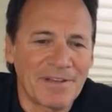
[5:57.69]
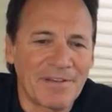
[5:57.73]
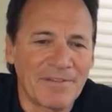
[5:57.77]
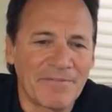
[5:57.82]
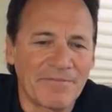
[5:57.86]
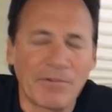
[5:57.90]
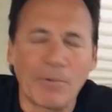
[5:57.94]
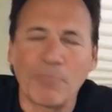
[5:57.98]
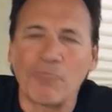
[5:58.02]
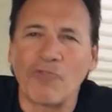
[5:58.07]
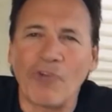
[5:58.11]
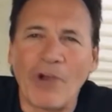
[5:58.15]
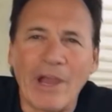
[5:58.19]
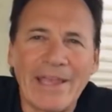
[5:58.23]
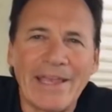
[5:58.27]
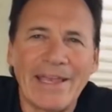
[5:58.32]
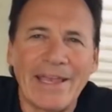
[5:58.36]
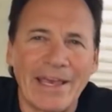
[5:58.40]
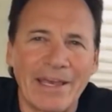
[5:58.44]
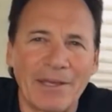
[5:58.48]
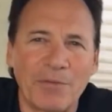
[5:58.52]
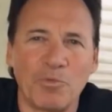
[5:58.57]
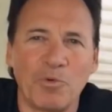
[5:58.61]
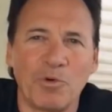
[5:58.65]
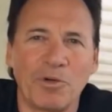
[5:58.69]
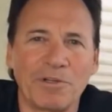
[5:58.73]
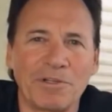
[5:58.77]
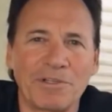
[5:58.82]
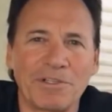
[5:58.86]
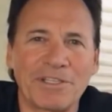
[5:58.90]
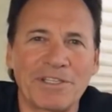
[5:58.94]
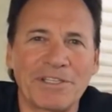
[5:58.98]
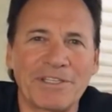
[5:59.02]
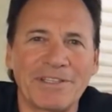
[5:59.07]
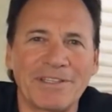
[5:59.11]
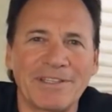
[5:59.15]
from Ray
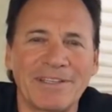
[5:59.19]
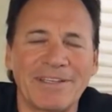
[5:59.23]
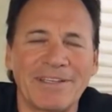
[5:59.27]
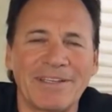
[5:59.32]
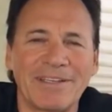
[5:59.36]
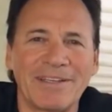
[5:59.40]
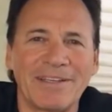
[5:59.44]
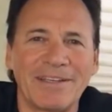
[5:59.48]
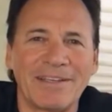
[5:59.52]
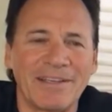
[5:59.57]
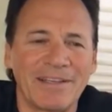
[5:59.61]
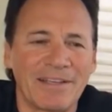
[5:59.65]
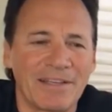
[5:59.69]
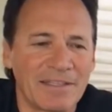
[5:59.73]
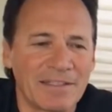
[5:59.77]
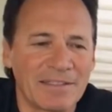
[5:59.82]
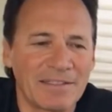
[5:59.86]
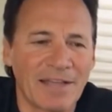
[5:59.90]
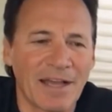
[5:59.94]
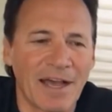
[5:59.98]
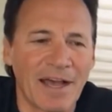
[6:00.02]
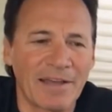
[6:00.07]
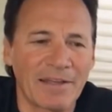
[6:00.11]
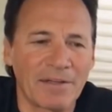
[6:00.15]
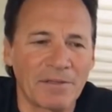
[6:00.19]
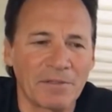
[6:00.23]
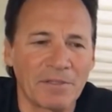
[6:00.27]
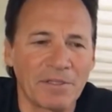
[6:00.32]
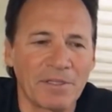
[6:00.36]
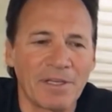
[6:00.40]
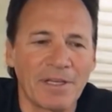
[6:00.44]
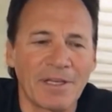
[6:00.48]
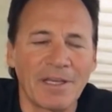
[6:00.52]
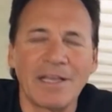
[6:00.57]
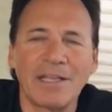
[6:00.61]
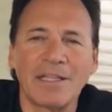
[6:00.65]
Edwards titled
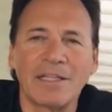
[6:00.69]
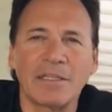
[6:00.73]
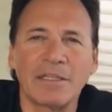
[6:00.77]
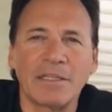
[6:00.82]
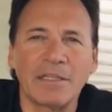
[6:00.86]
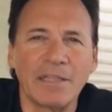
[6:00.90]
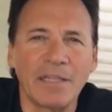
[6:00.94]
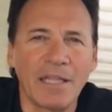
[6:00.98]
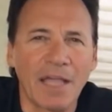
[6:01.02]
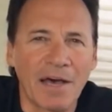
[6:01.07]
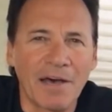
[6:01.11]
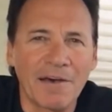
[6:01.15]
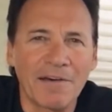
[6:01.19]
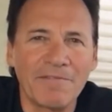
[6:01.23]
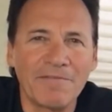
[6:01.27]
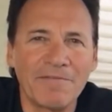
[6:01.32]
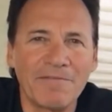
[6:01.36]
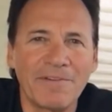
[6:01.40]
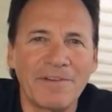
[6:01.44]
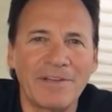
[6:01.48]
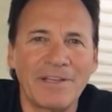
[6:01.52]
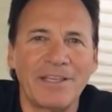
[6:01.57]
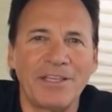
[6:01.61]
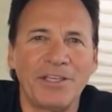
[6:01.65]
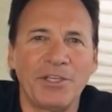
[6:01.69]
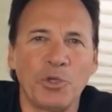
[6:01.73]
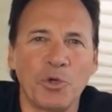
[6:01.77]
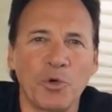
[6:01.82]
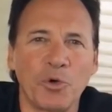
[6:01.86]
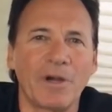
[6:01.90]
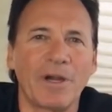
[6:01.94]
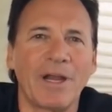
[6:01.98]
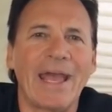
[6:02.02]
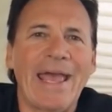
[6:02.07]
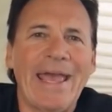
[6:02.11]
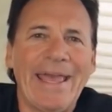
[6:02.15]
Love
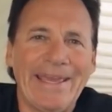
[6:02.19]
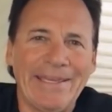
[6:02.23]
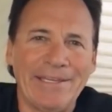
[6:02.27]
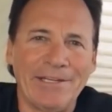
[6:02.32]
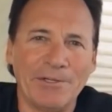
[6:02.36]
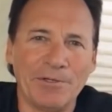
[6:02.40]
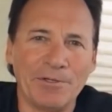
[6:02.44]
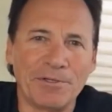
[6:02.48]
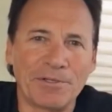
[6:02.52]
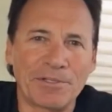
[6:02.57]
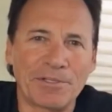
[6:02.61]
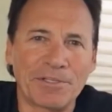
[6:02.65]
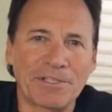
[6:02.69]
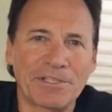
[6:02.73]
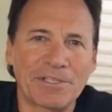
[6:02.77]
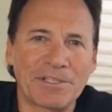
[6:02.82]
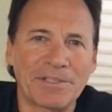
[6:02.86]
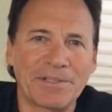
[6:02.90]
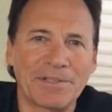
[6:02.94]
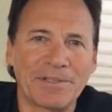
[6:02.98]
Your Haters.